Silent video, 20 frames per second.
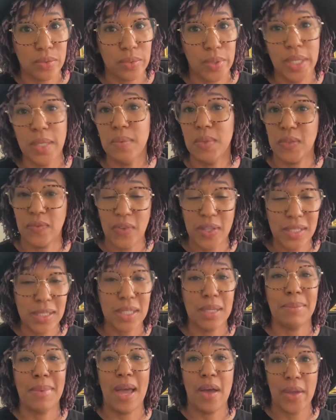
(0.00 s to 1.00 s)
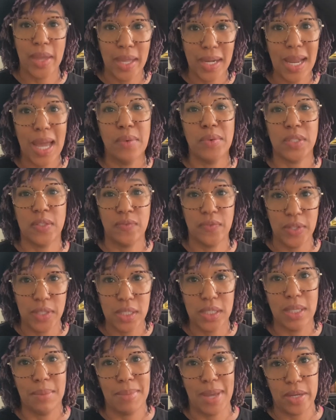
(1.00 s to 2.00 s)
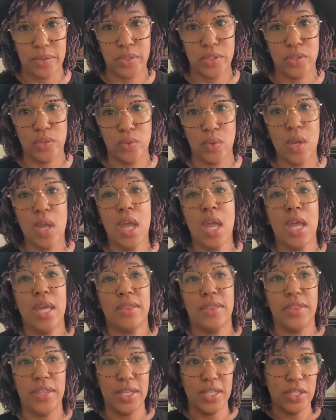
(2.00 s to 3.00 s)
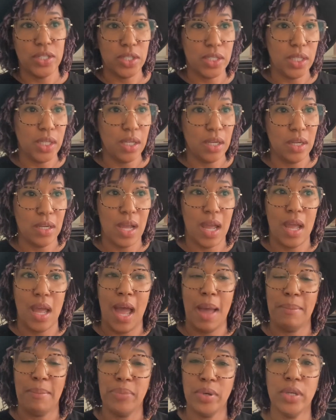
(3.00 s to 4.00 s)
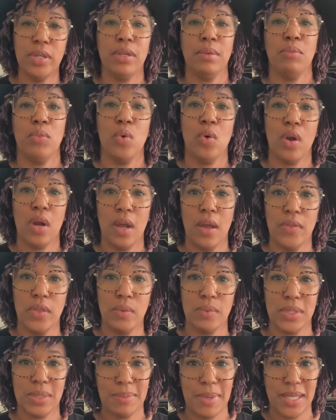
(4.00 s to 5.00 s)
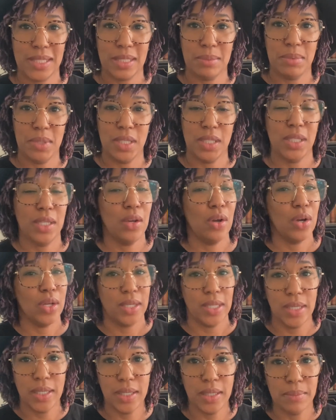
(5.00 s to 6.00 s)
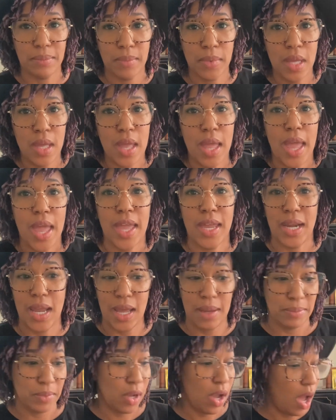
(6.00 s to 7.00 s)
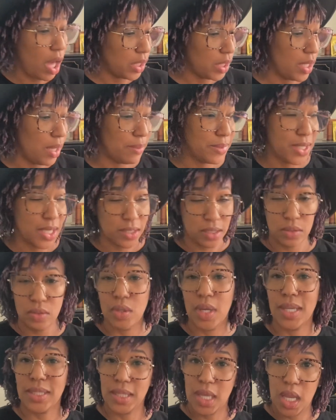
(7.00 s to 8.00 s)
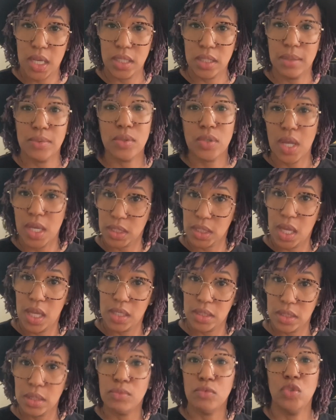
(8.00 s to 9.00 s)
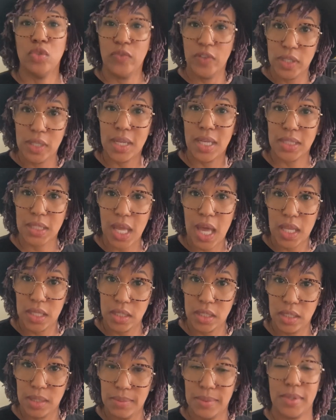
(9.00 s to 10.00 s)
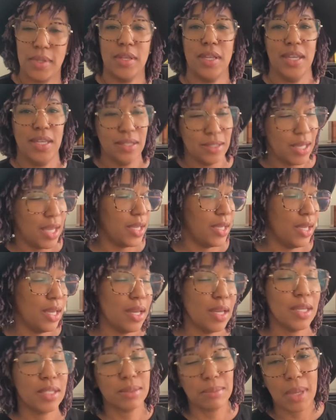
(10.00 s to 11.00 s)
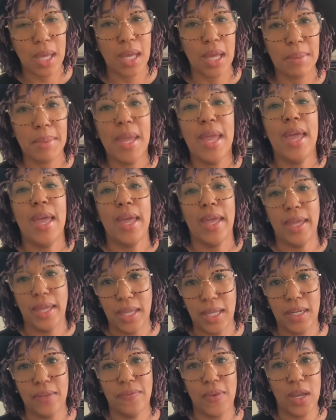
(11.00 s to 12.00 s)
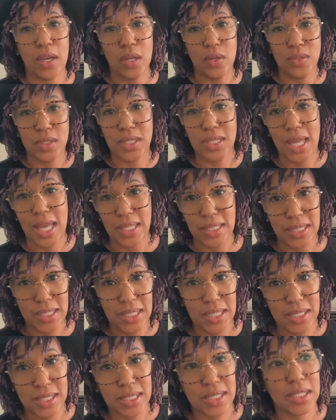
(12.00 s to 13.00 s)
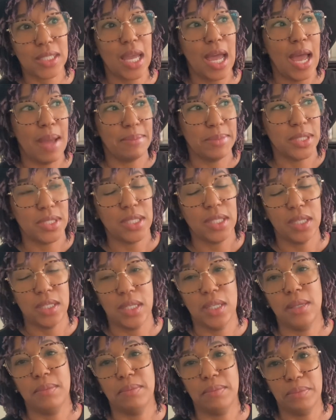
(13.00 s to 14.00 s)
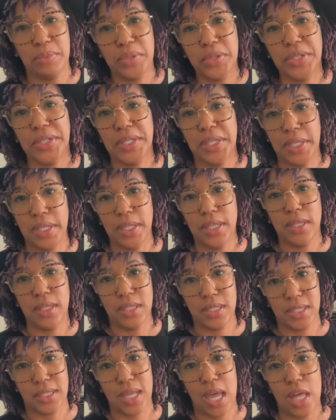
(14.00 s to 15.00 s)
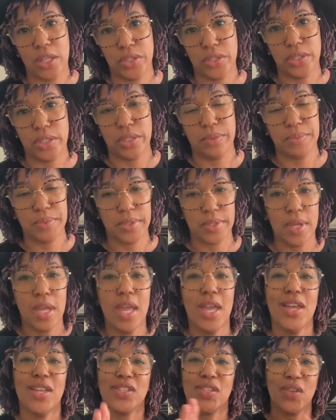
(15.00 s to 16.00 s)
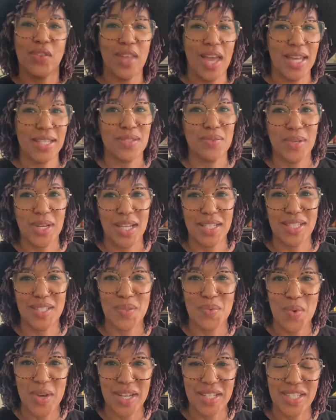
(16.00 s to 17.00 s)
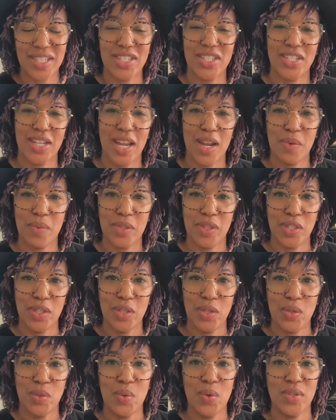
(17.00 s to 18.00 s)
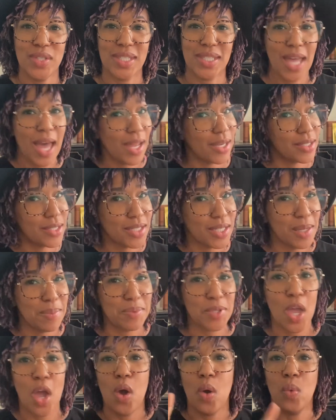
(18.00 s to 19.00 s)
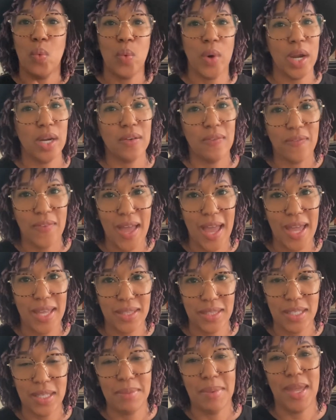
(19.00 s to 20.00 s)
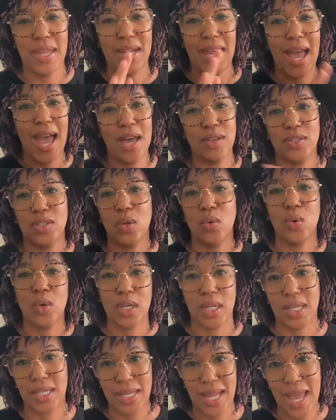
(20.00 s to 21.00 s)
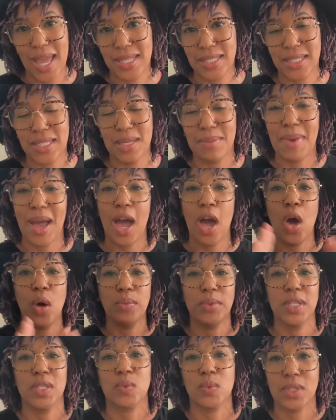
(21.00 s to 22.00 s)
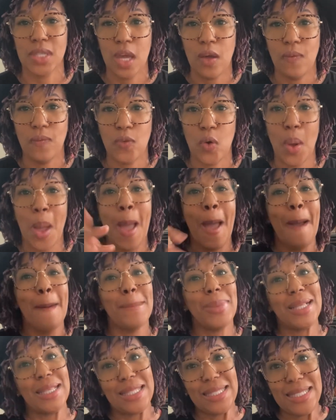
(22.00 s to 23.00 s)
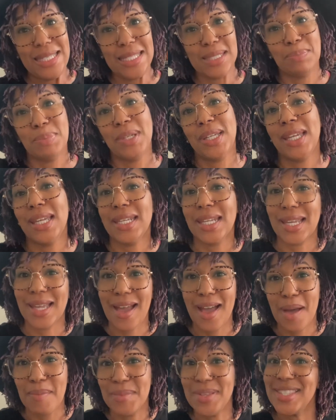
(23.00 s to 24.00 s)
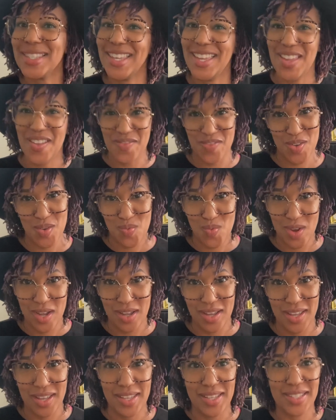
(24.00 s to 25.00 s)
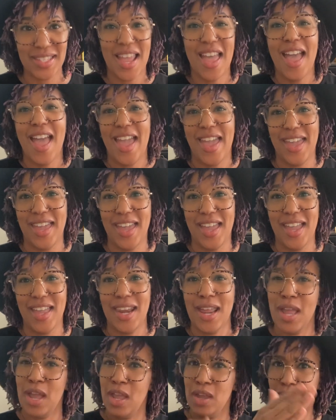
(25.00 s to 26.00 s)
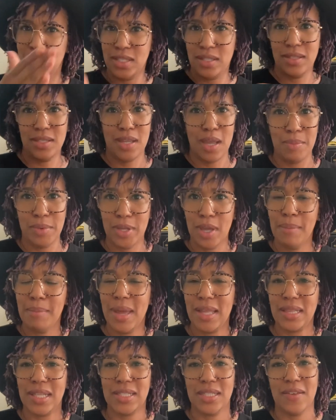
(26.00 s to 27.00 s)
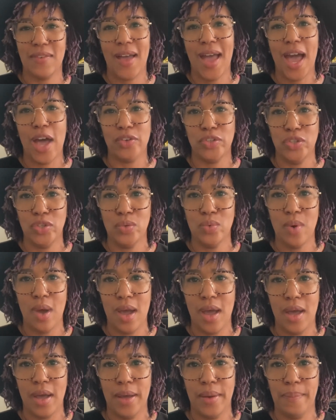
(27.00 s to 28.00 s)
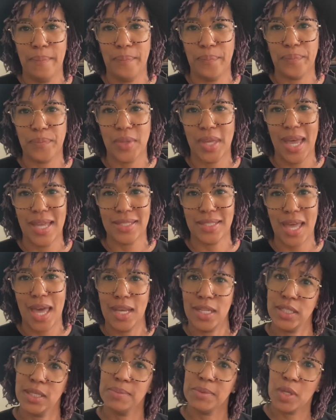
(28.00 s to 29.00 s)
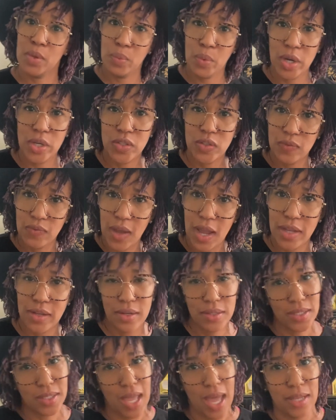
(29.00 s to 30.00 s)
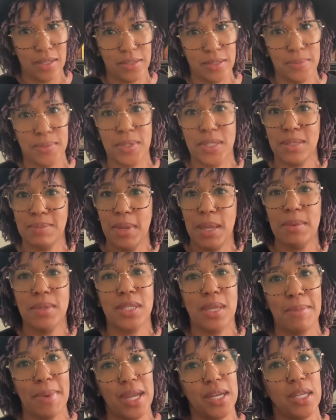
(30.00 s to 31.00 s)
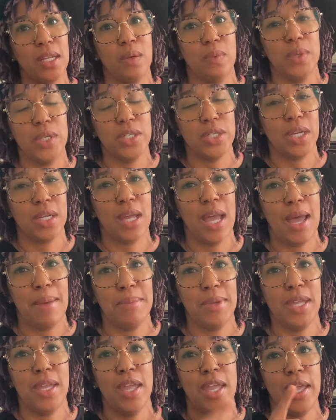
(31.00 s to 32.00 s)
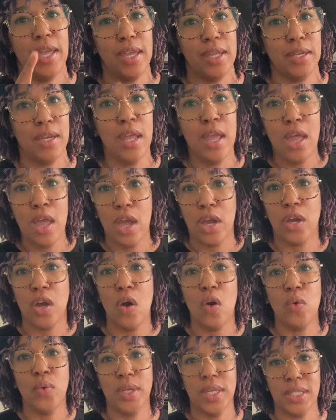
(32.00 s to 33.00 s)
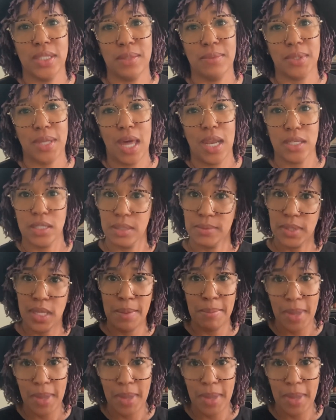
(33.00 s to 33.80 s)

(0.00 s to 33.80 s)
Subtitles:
He was filling them out and I was filling them out too. This year, I'm putting more of the responsibility on him, and I'm calling him, texting, you got scholarships? You got scholarships? You filling out scholarships? And he's like, yes, mom. And if I go to that list, I'm seeing him put in the scholarships. So that's what I just wanted to share with you. Scholarships, where to find them and how to organize them. I hope this was helpful. Please put in the comments if it was, and just tell me your methods of how you got scholarships and where did you find your scholarships, because maybe somebody can read your comment and go get some scholarships, and